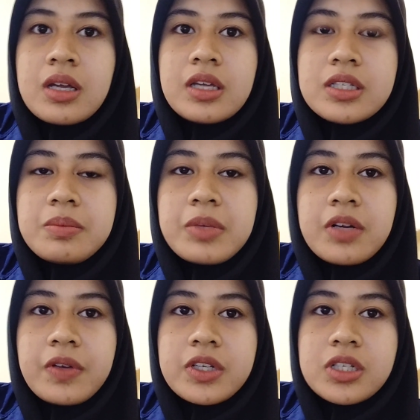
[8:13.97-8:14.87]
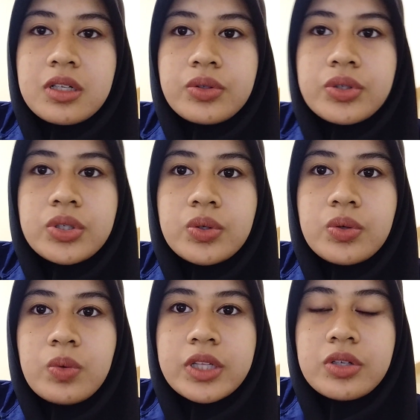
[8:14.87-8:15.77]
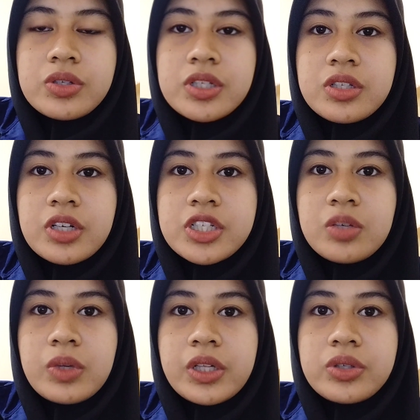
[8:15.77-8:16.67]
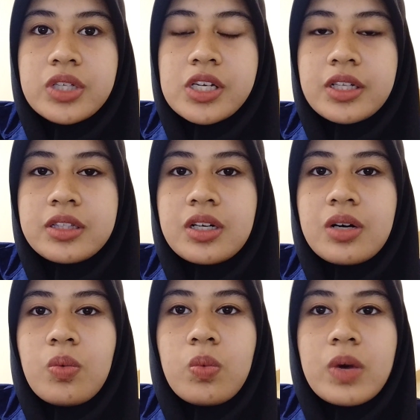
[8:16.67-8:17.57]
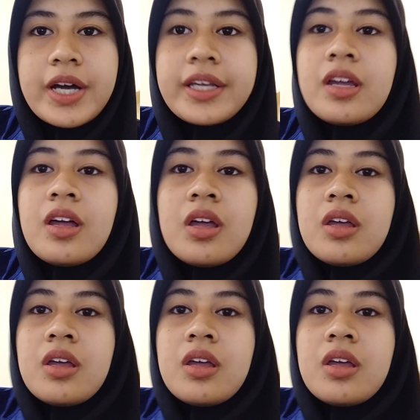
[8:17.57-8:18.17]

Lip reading: Is it beneficial to you? What concentration will you take later? Why?